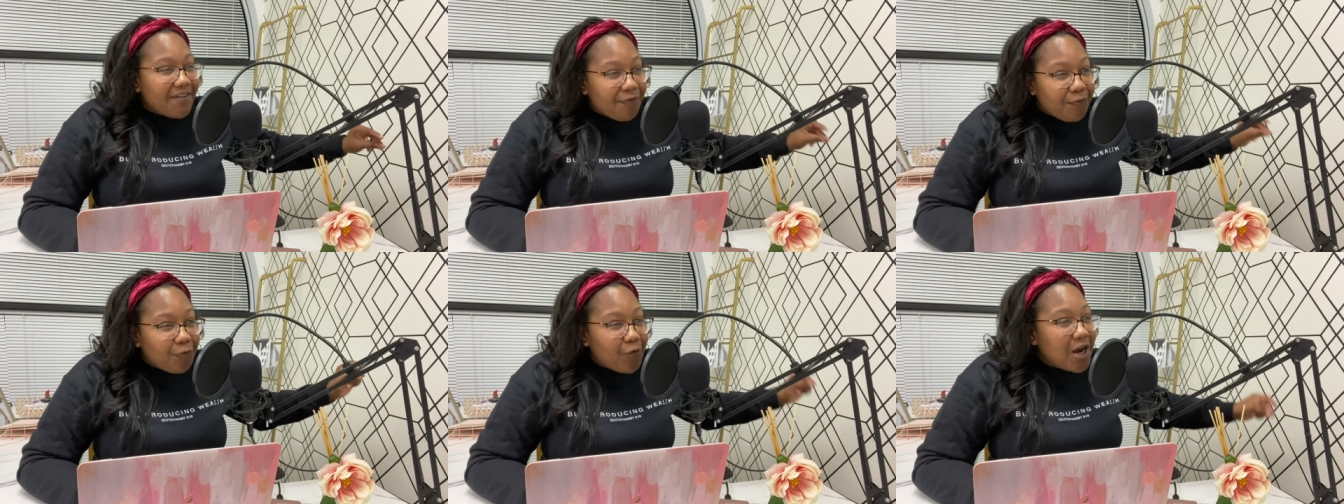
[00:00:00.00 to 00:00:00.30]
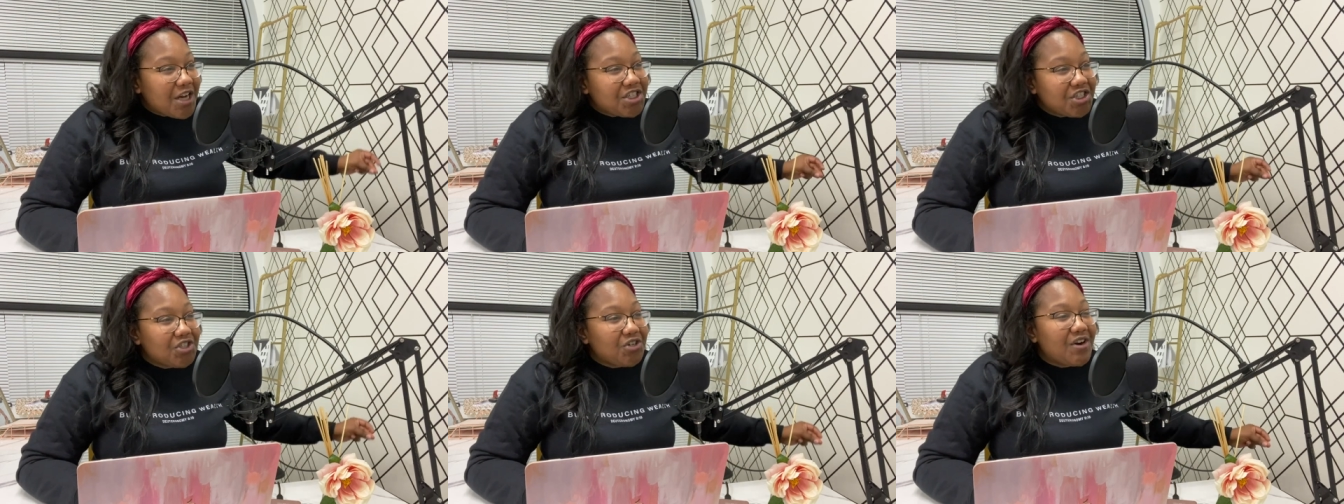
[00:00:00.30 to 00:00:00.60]

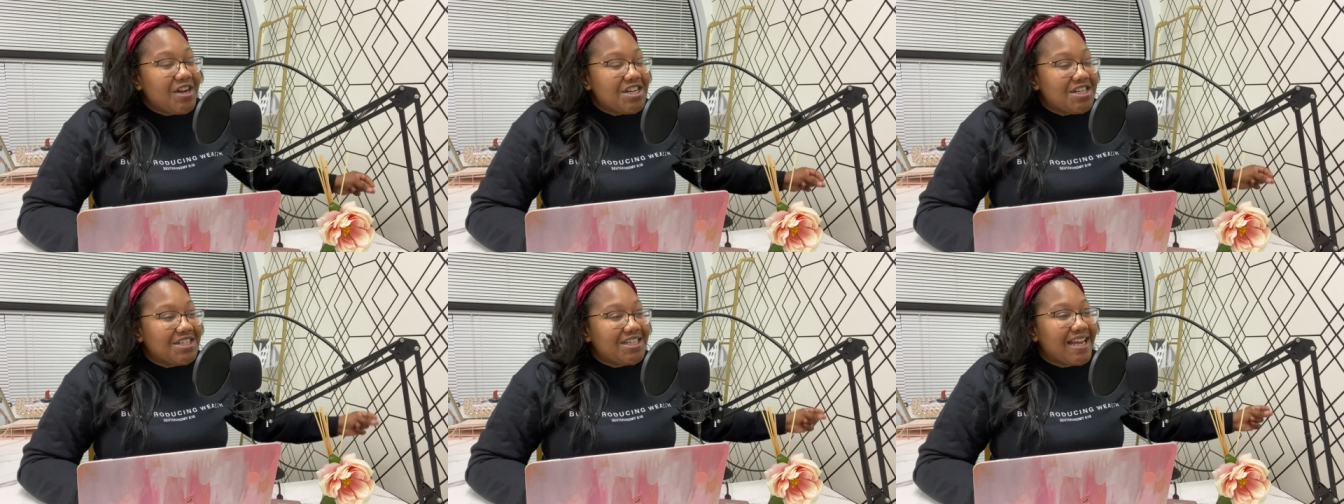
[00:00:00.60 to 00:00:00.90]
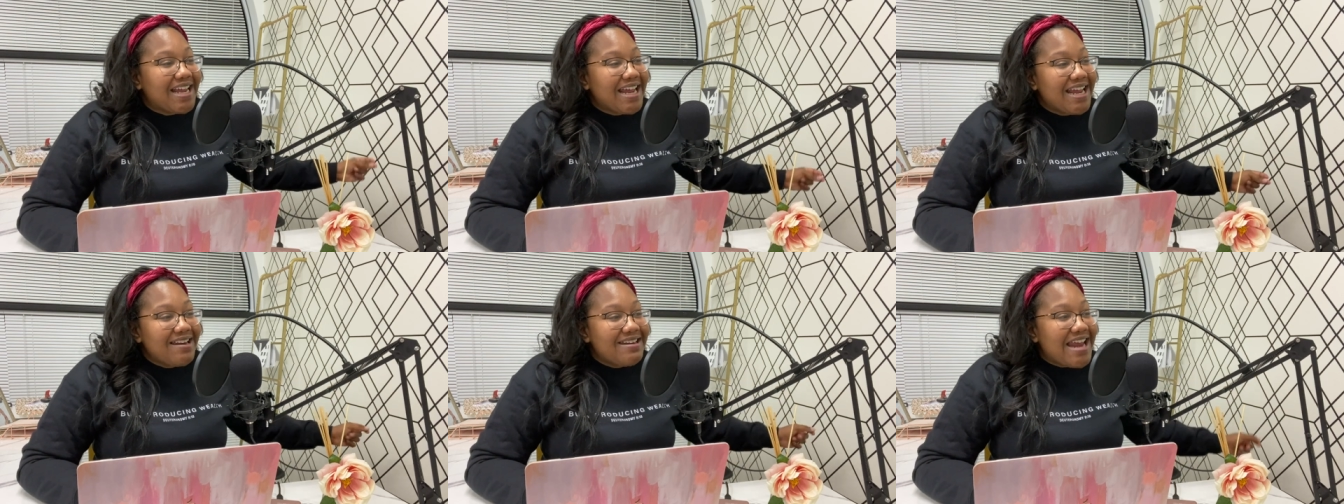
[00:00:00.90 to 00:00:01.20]
frustration
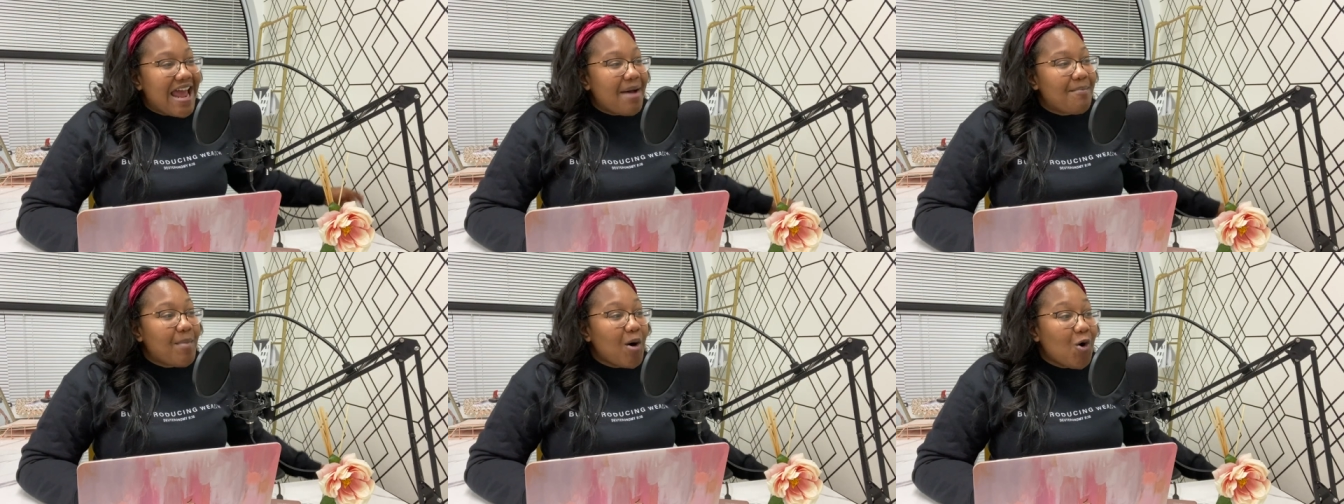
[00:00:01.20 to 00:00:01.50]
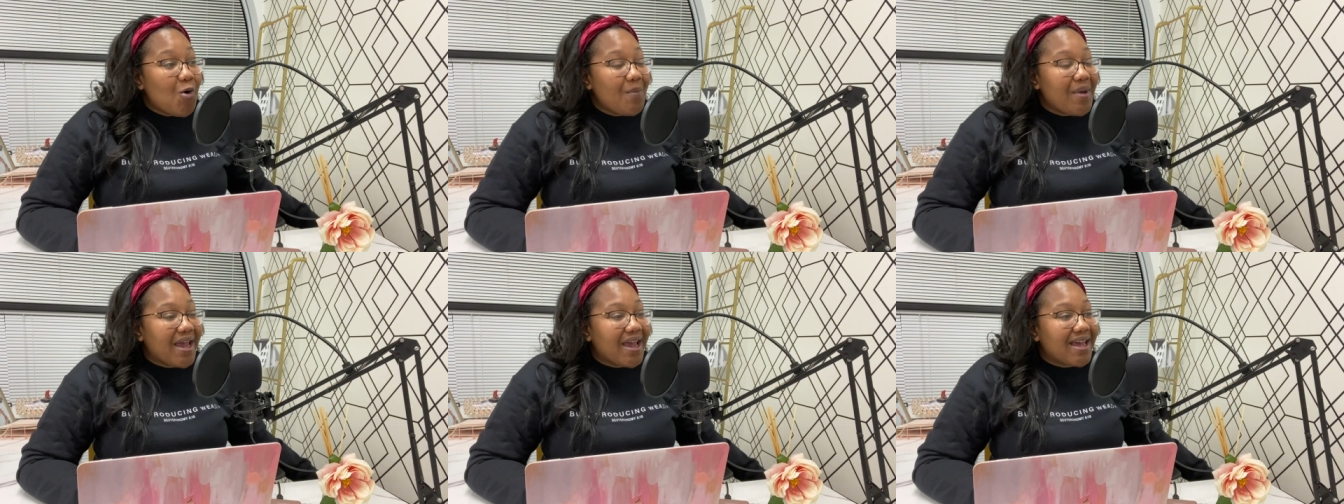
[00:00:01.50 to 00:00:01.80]
in that
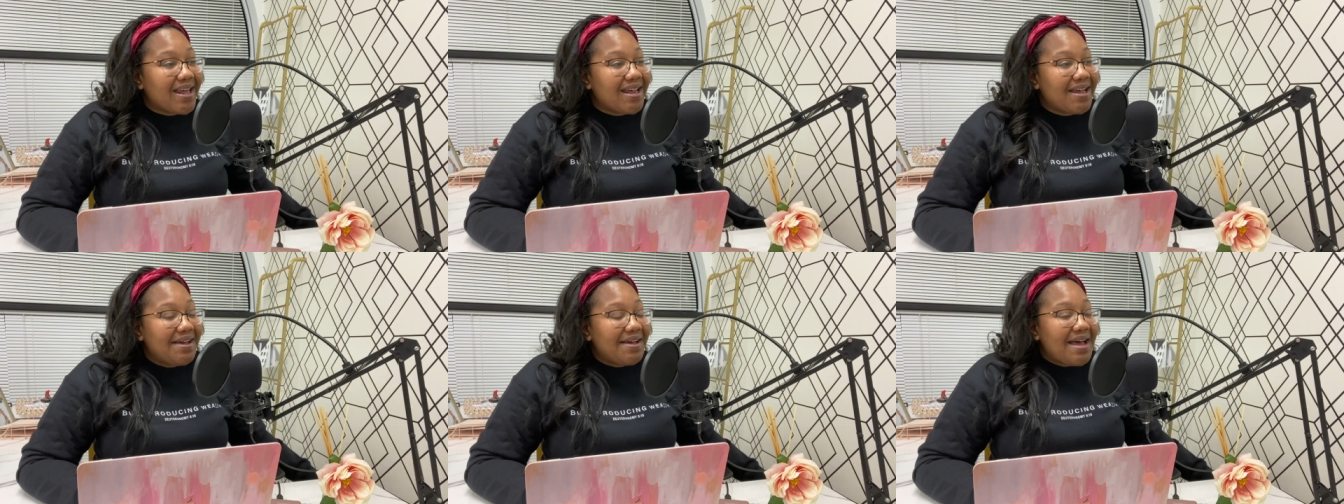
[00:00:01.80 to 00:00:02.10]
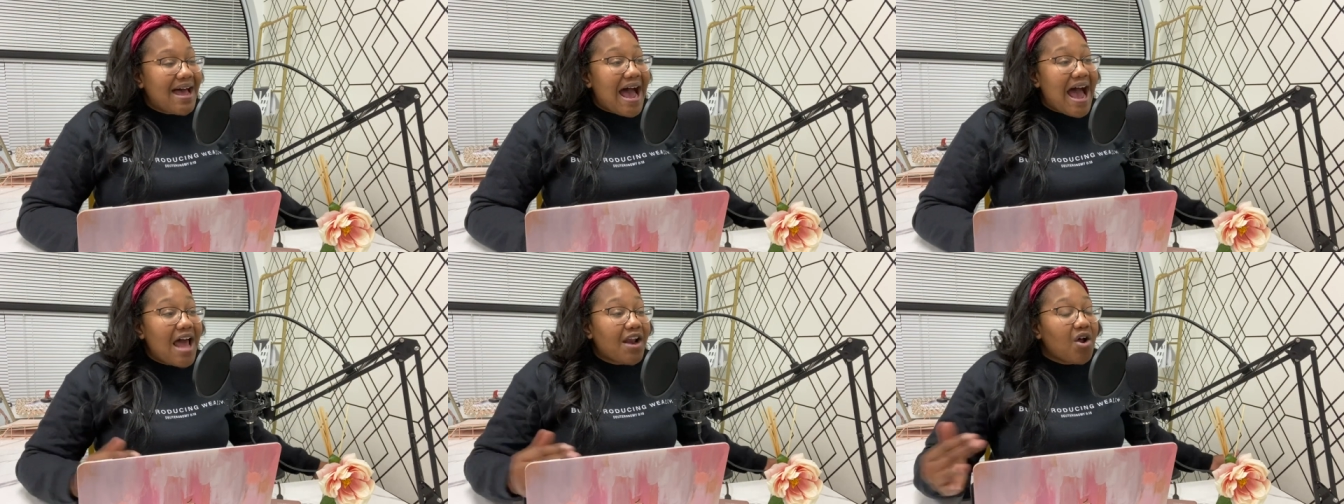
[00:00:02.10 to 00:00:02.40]
moment
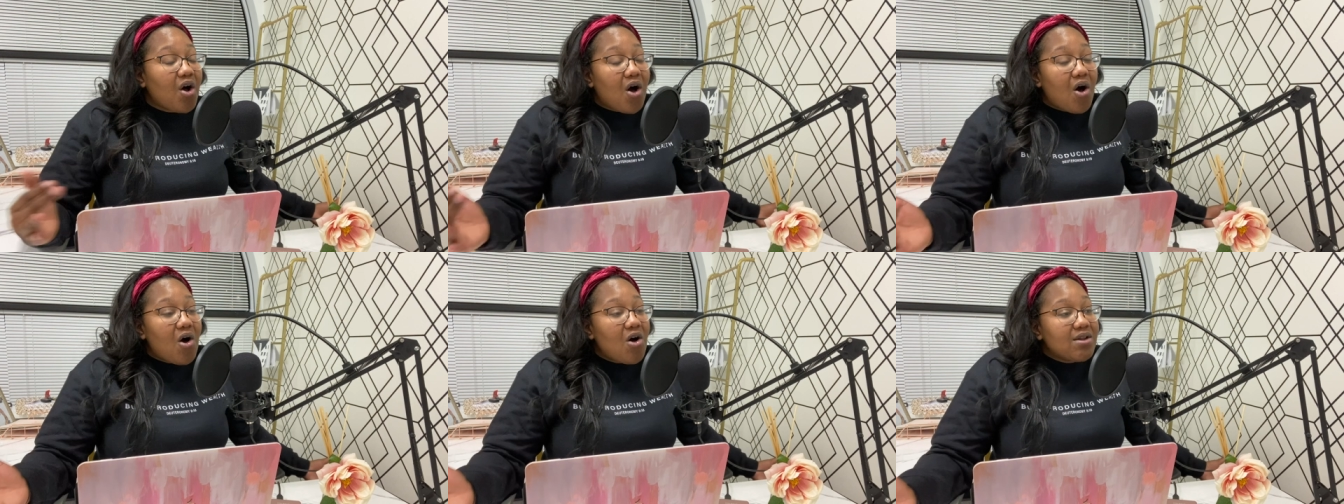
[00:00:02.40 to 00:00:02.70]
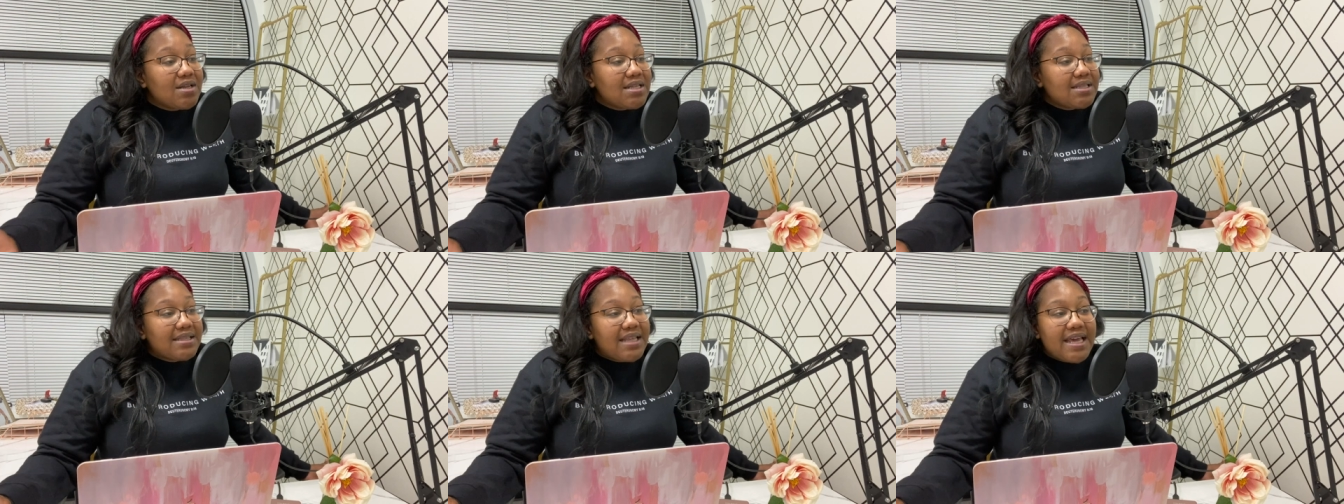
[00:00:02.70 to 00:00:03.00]
out of
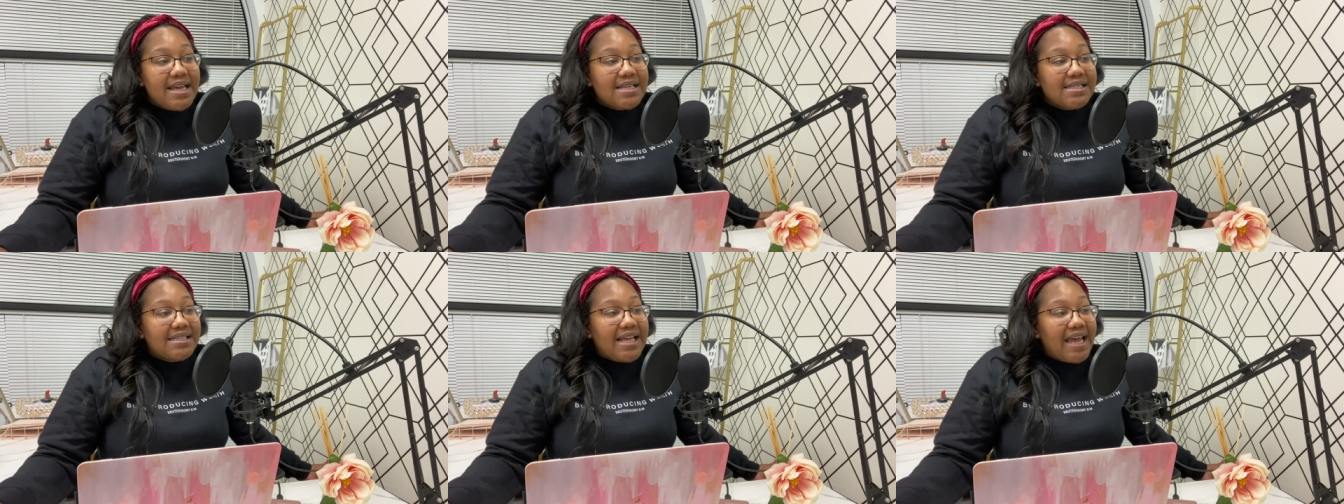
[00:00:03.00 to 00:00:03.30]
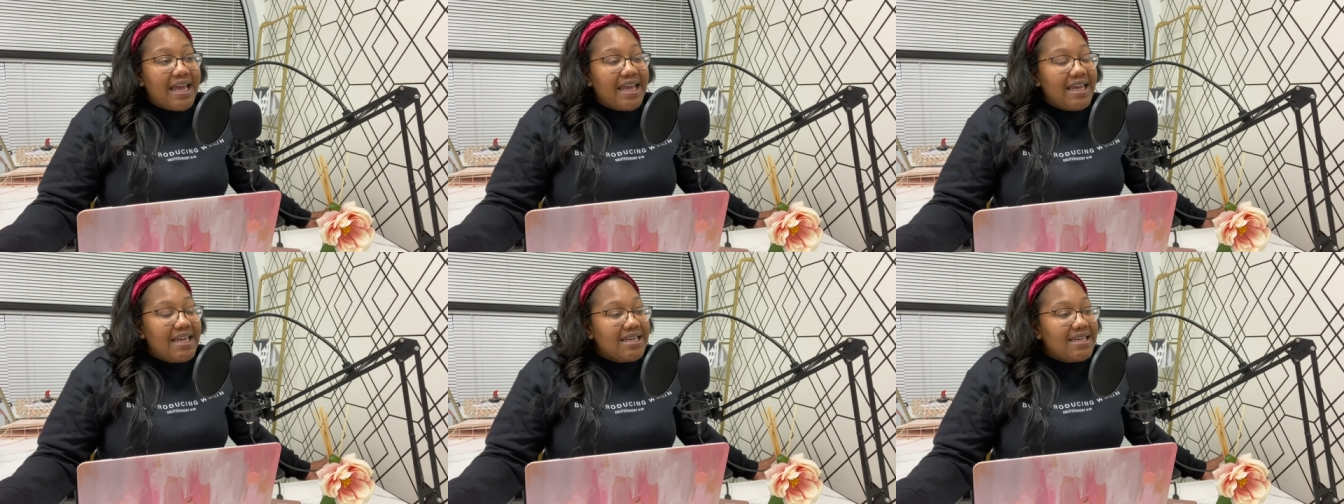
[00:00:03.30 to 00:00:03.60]
all the things
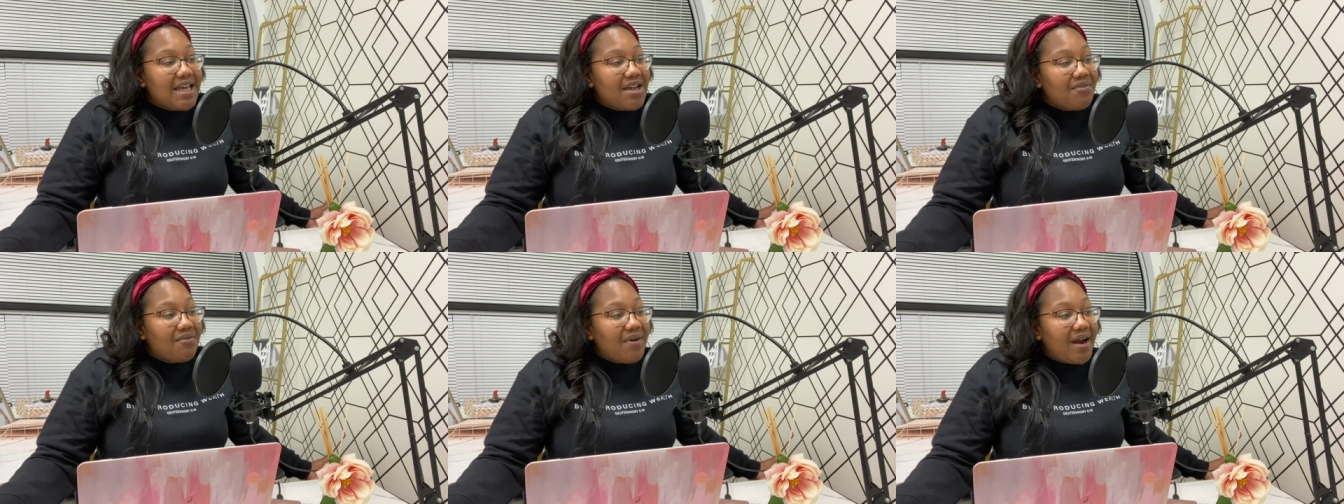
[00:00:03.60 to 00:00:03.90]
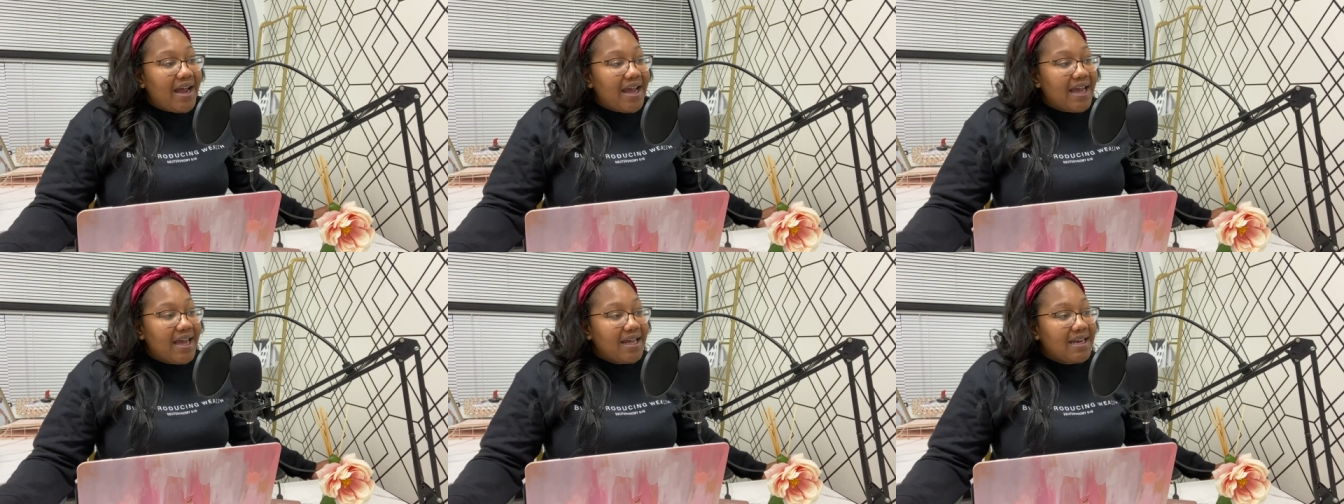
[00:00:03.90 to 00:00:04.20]
that he did
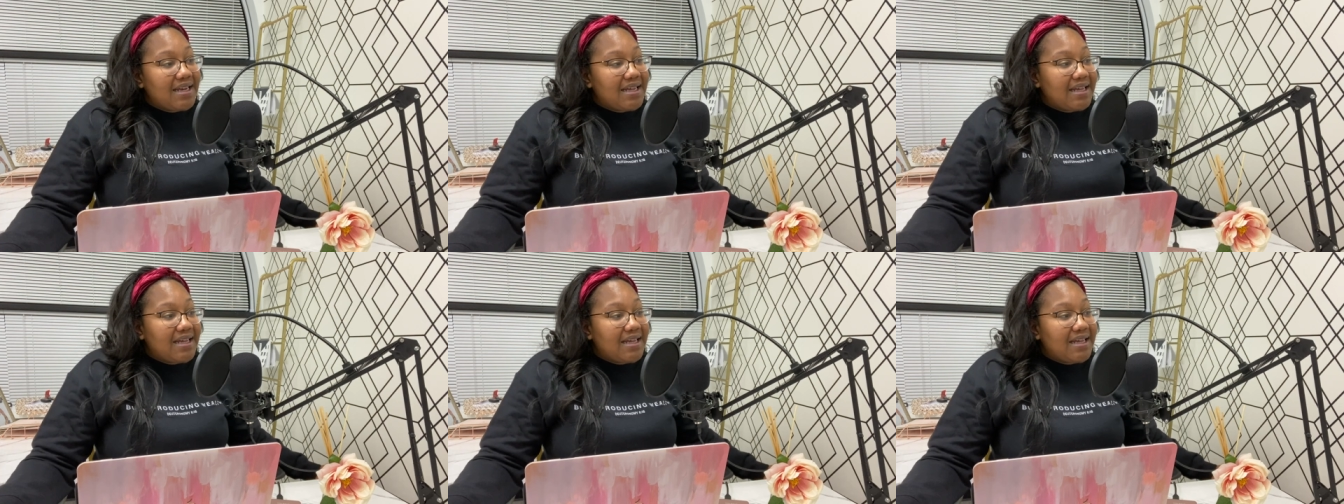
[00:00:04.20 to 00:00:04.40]
right.